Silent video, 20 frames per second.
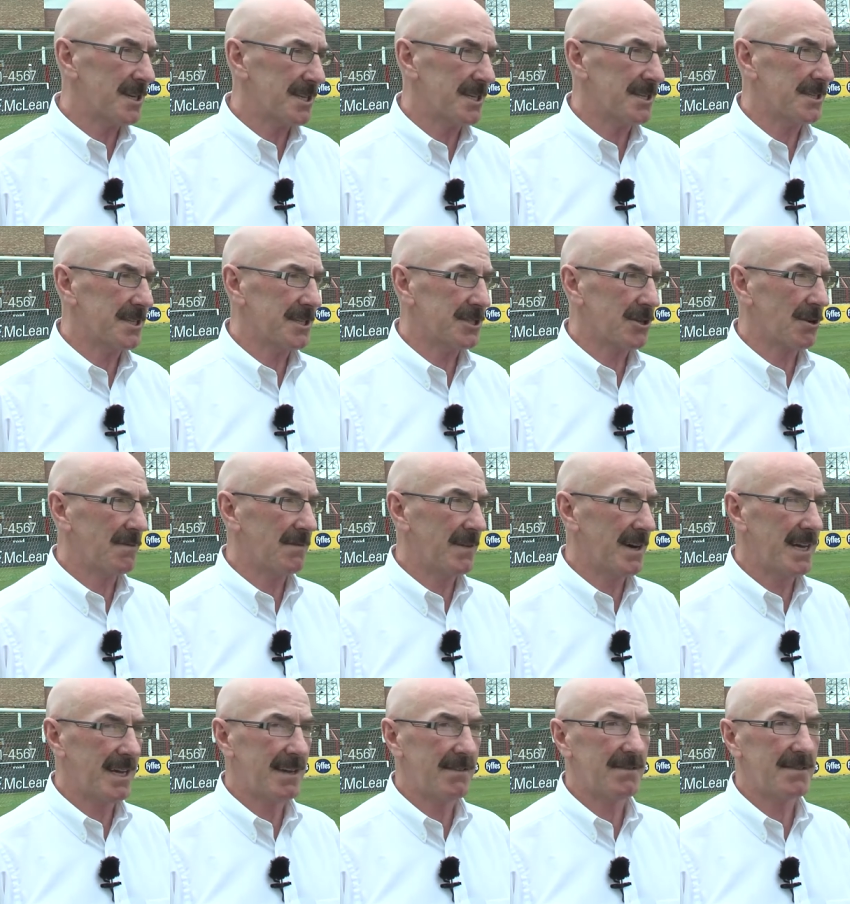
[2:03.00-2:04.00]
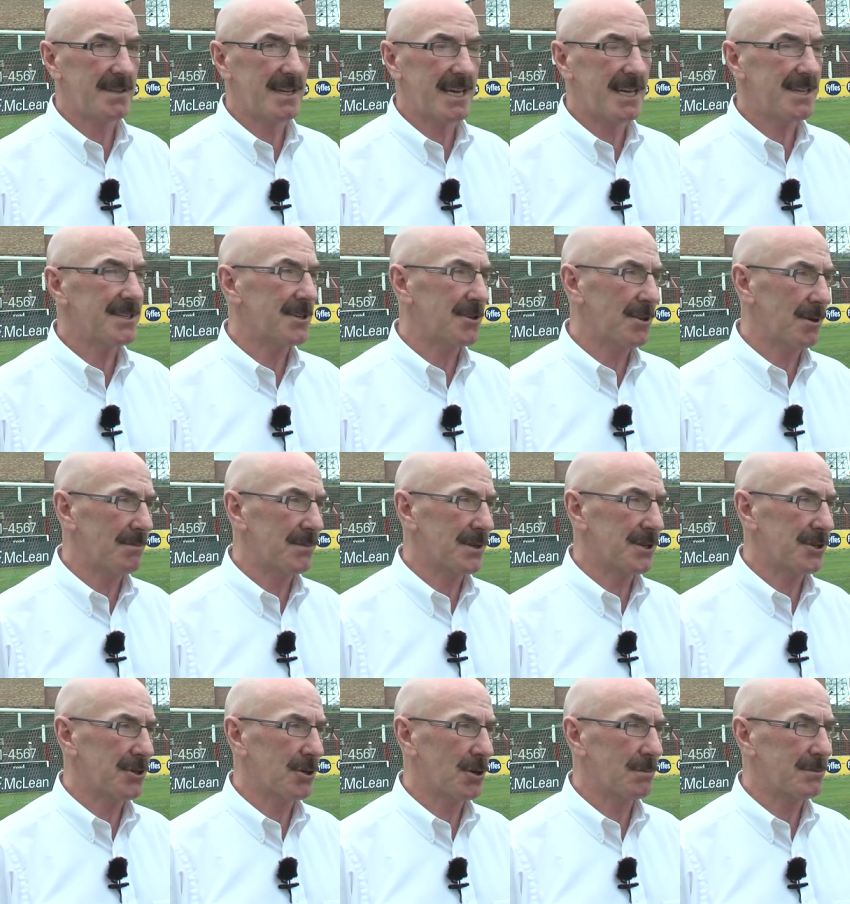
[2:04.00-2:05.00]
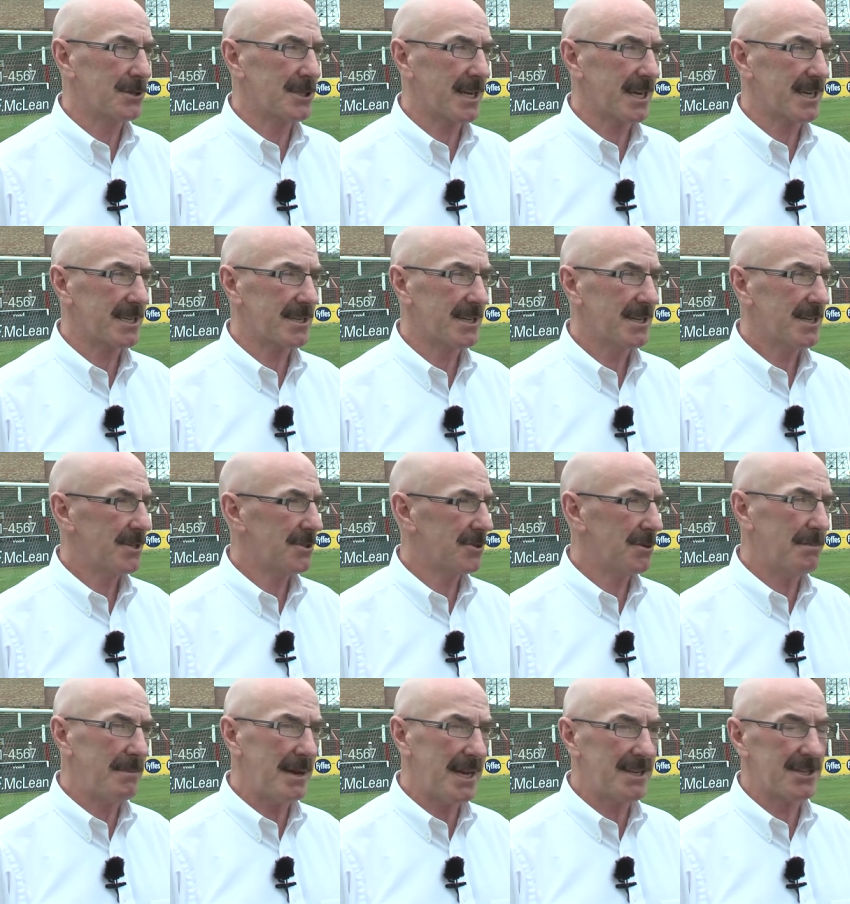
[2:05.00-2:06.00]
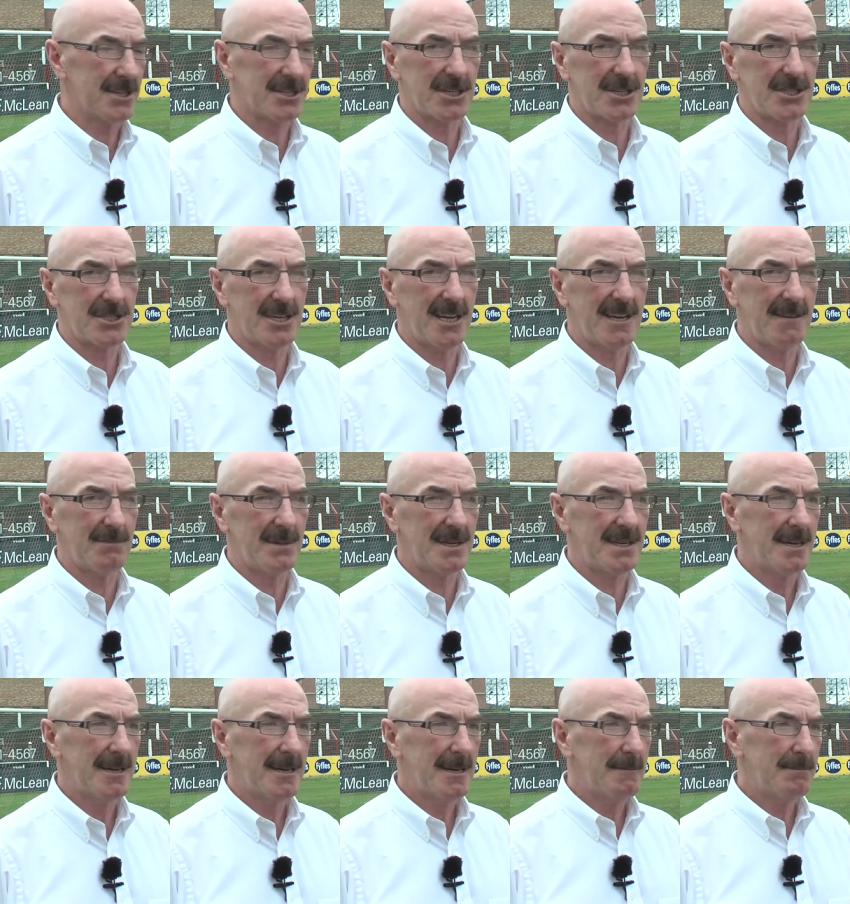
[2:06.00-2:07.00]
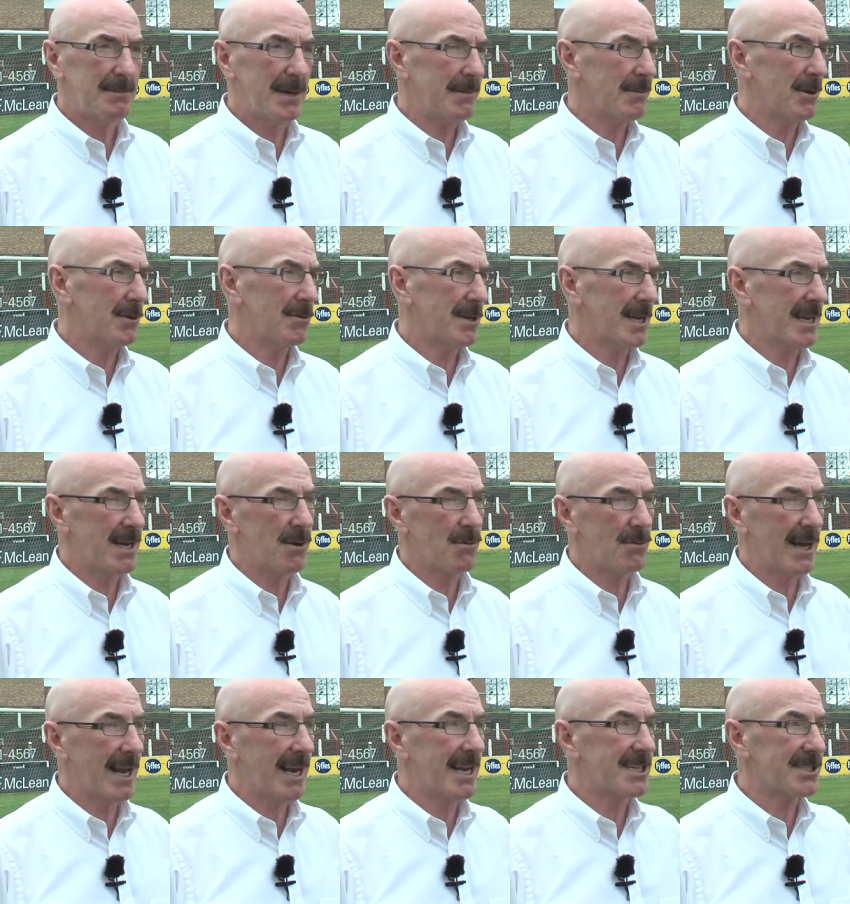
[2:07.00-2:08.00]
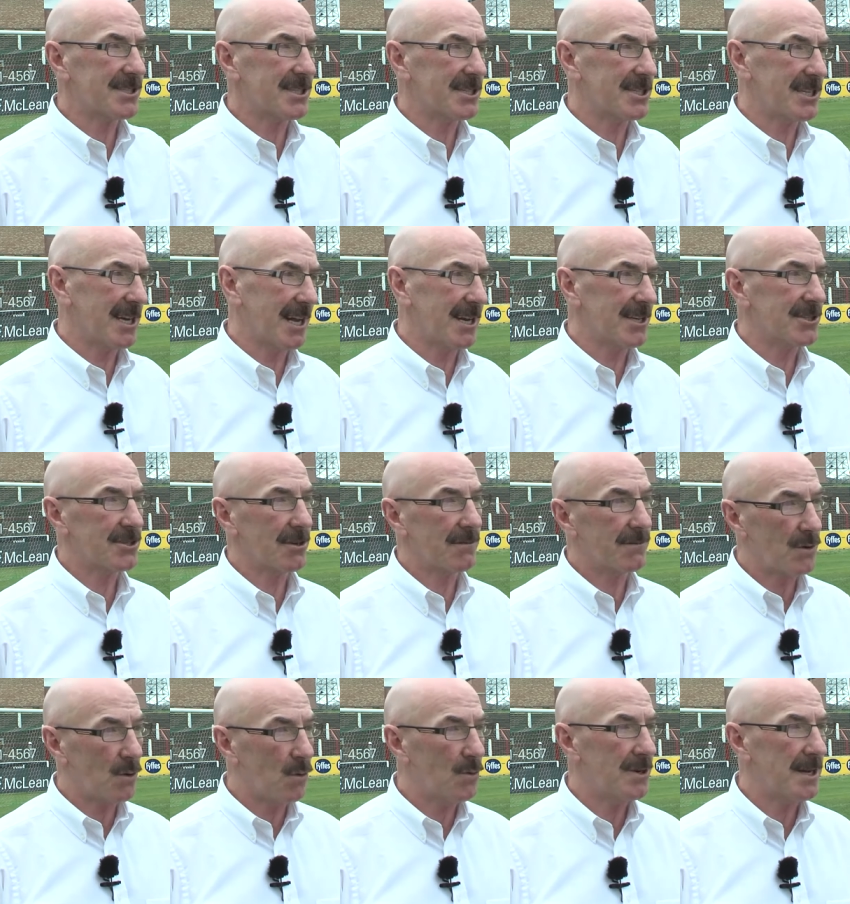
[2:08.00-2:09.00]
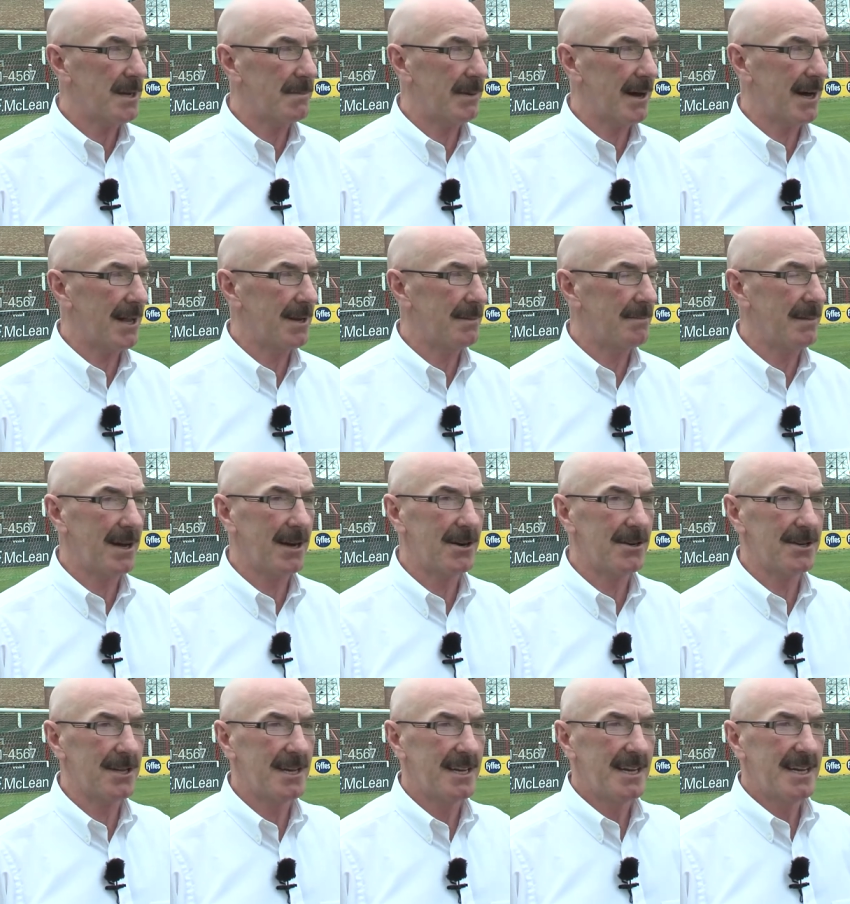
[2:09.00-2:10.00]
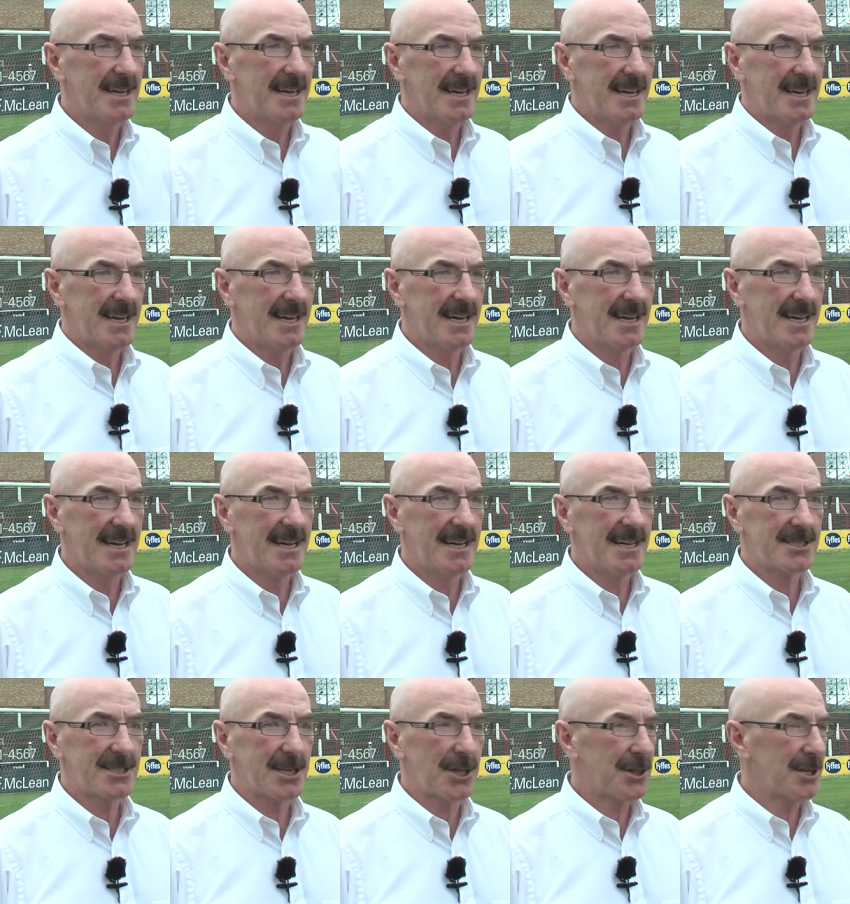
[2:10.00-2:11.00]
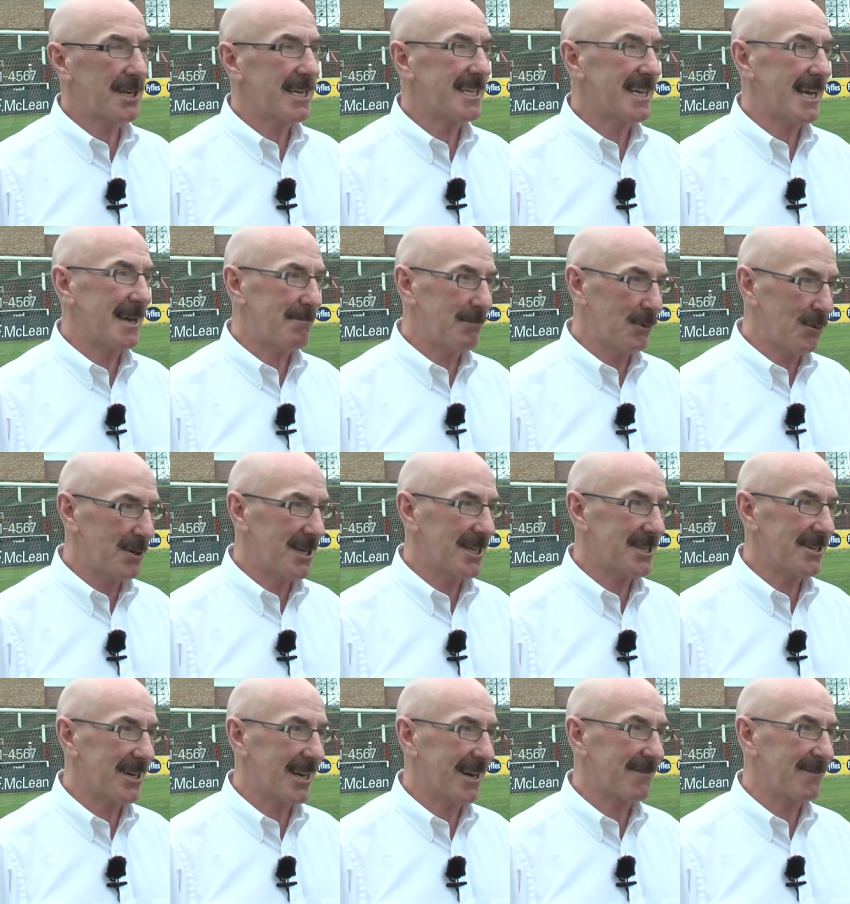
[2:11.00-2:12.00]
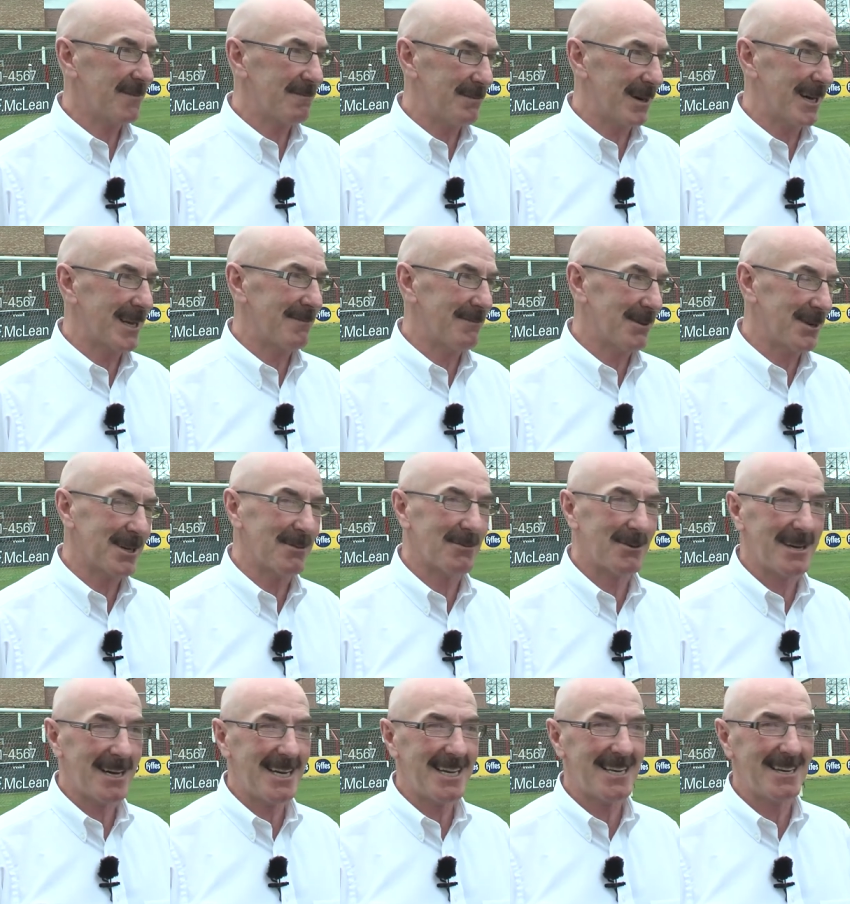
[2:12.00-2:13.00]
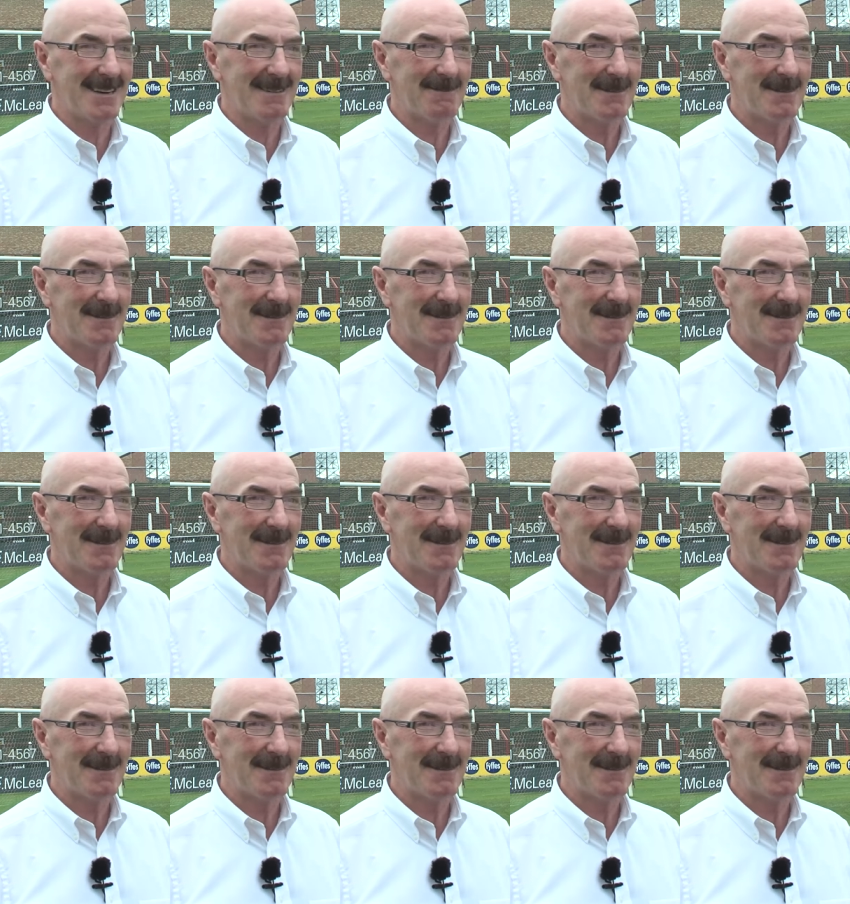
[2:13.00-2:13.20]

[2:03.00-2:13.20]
did they survive, they ended up in the top six. Tremendous achievement. People really relished the challenge of going to Ballinamallard. Uh, it's a three day pony trek from Ballymoney, where I live,